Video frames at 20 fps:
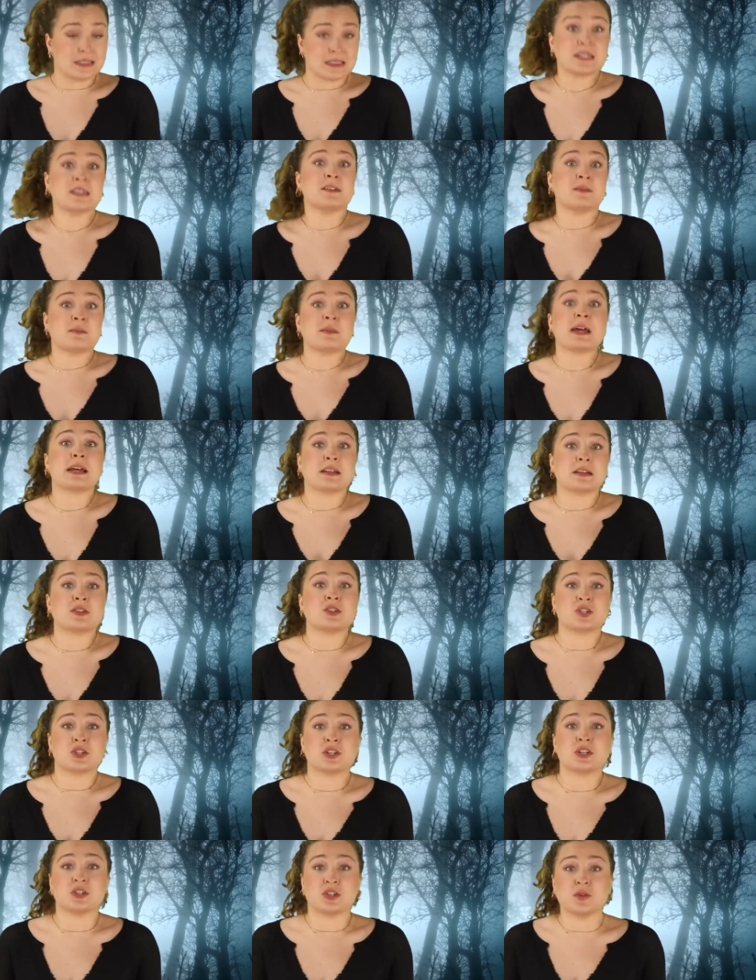did
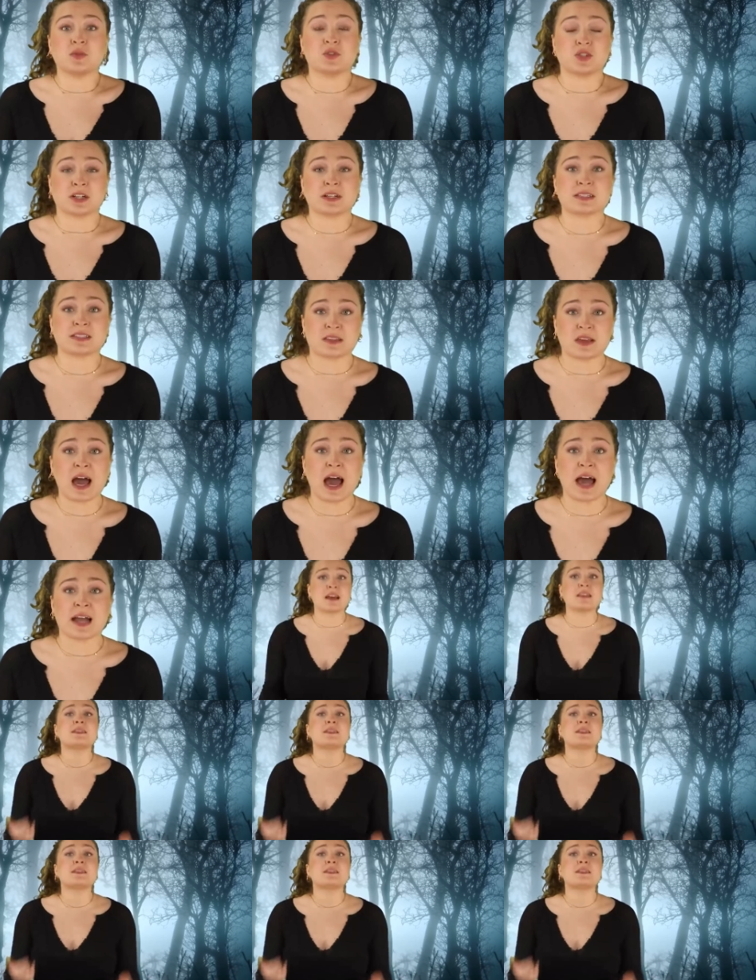manage to do just that,